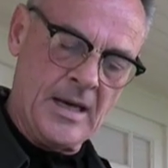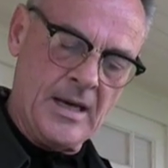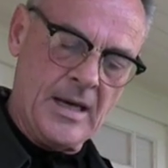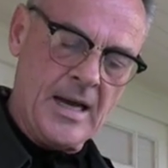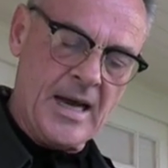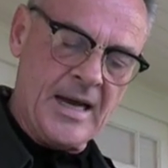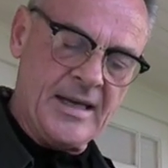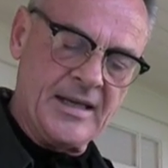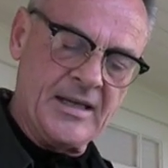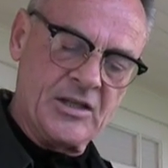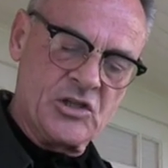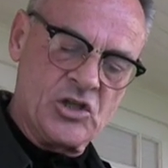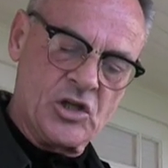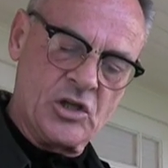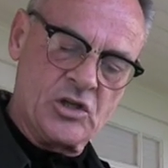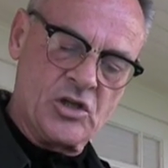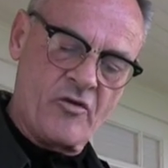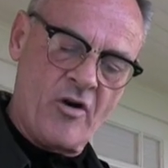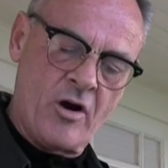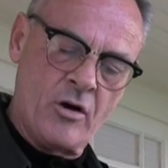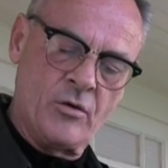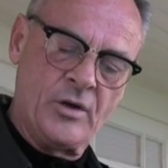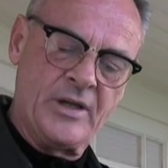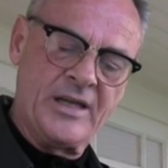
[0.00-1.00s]
Editors are
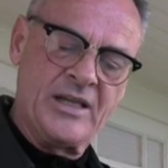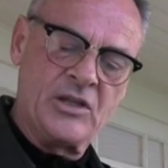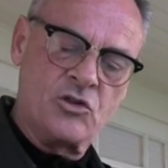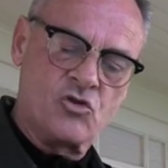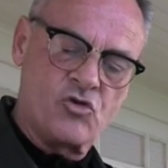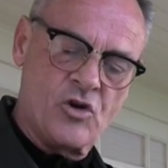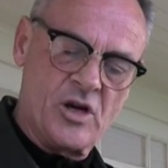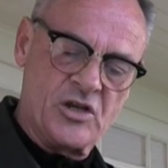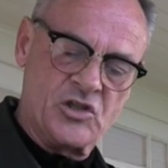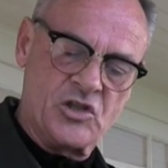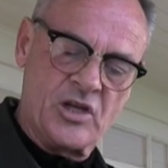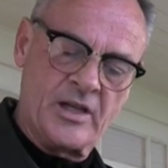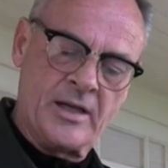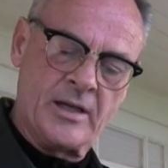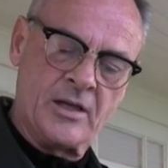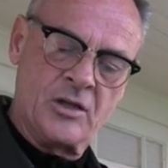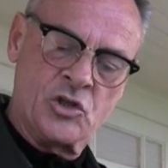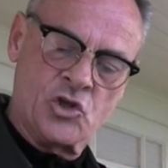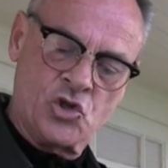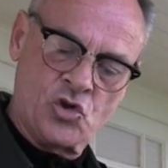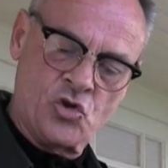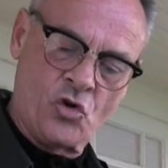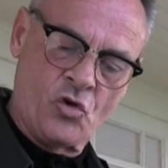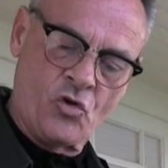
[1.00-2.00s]
only interested in the
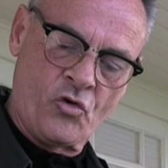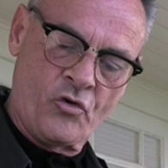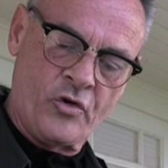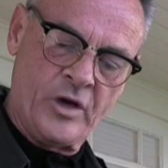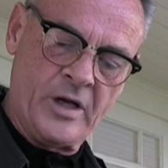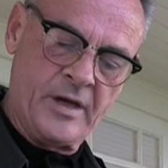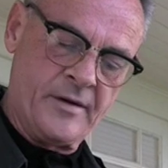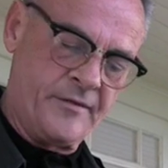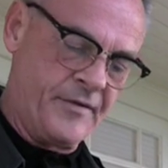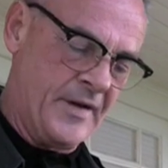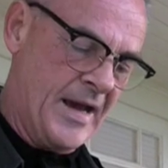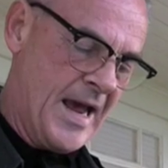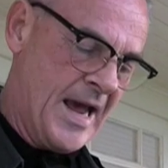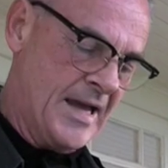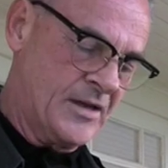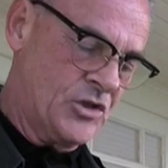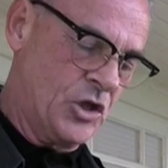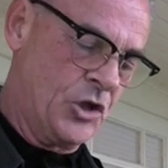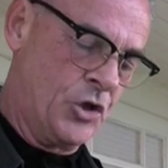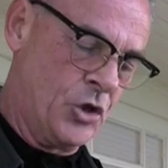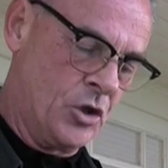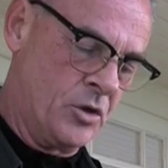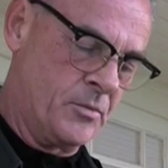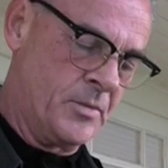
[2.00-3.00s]
story if it has a
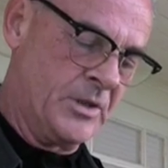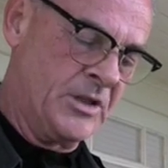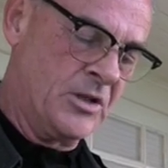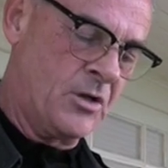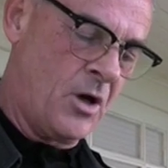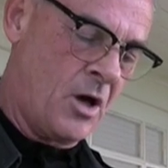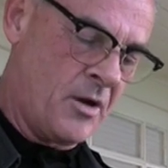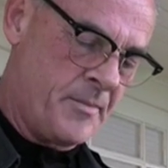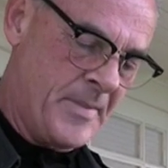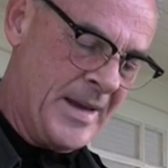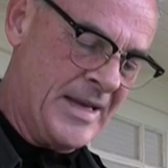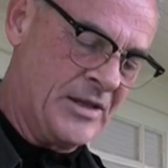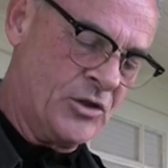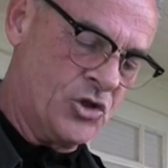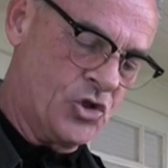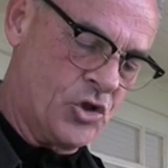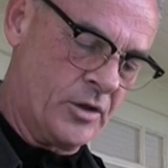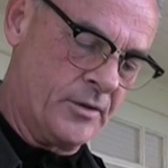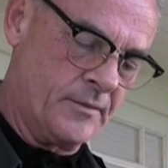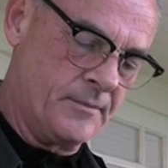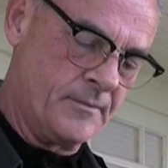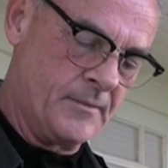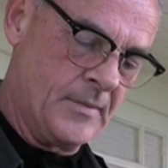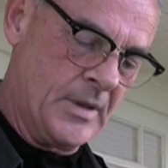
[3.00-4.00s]
human
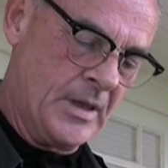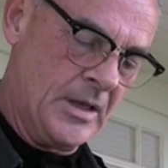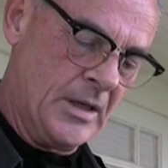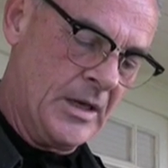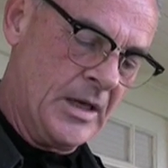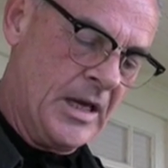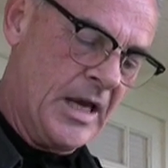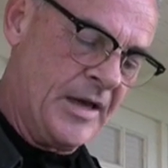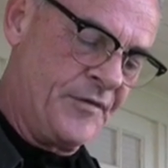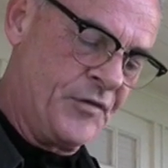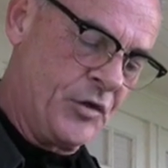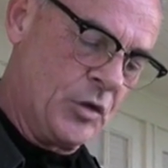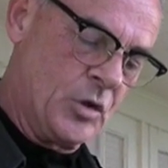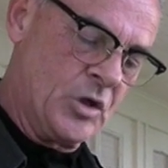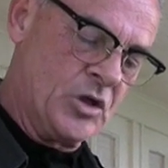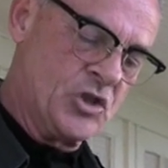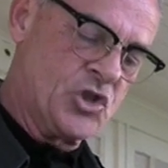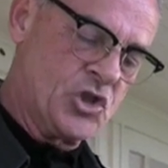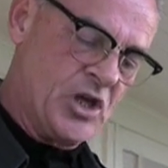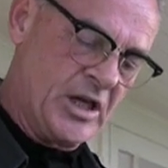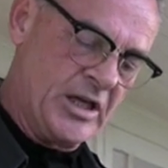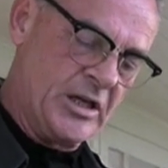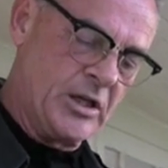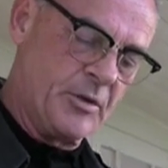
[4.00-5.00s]
dimension, if you can
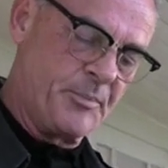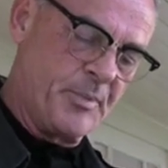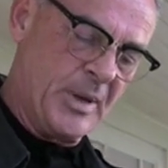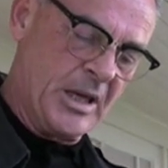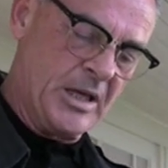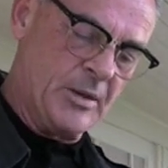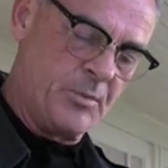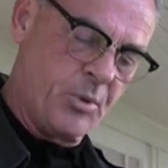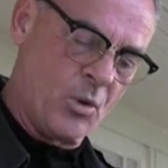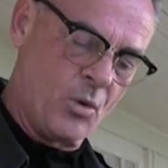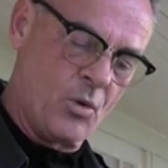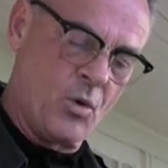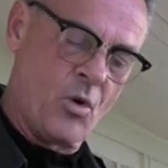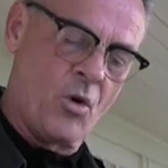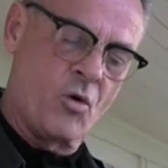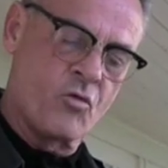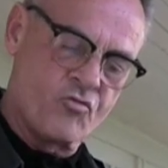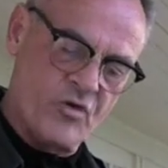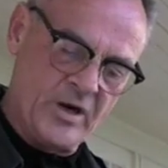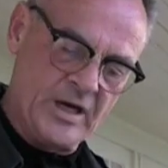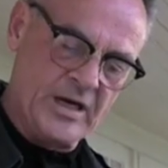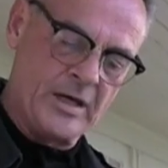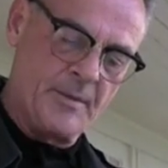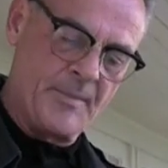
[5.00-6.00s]
see the people or
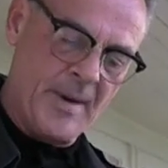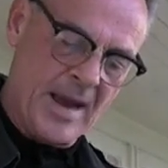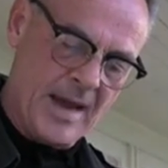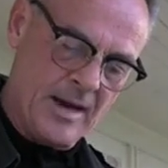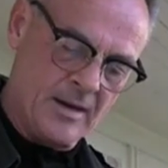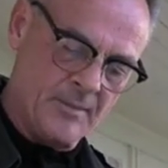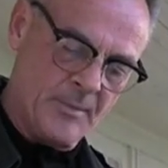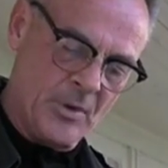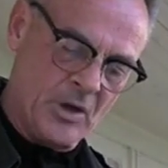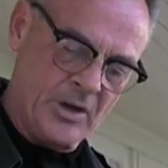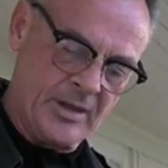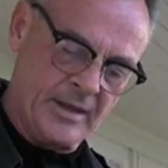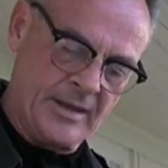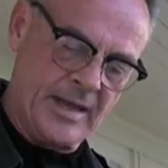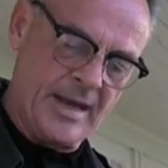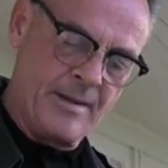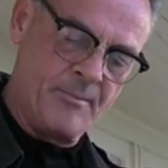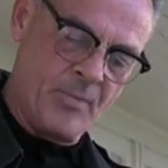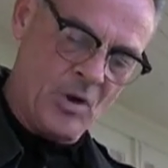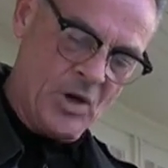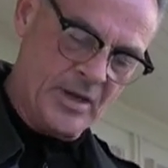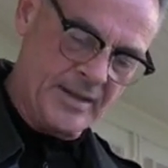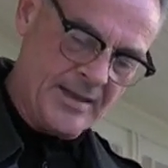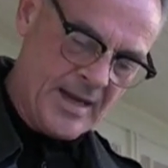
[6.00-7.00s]
read about them
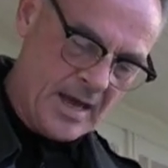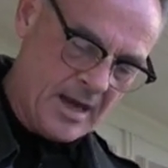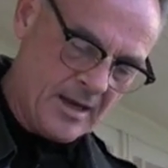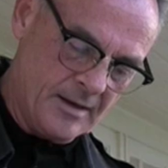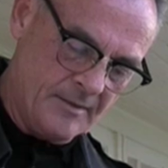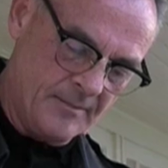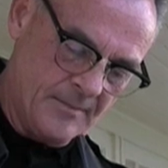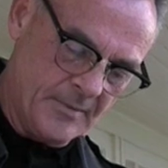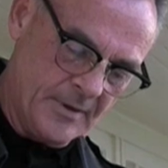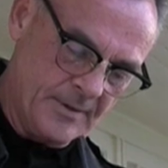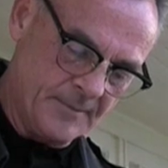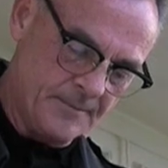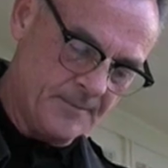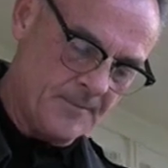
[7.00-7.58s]
by name.